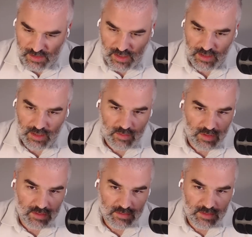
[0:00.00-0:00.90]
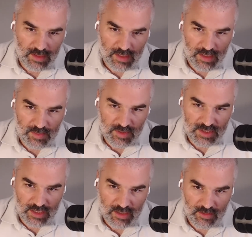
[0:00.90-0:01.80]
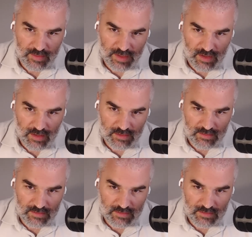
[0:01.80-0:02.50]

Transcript: are not equal in that particular regard.